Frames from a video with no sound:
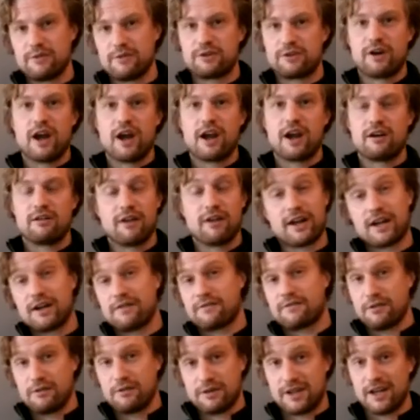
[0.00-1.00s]
of a dryer right
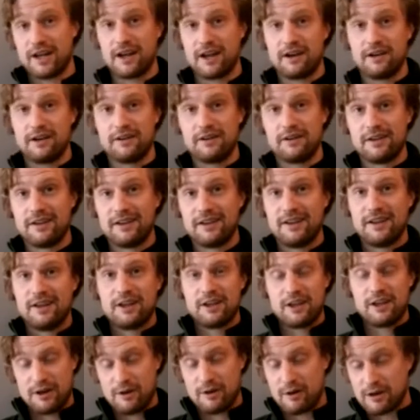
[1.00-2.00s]
after they're done,
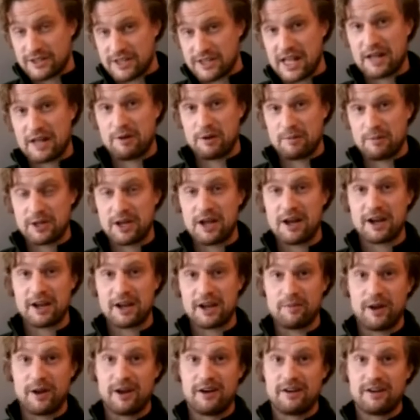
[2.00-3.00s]
you know exactly what I'm
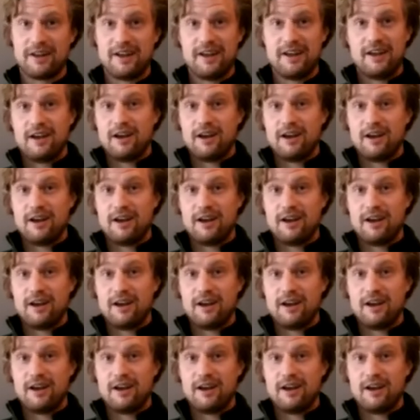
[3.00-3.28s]
talking about.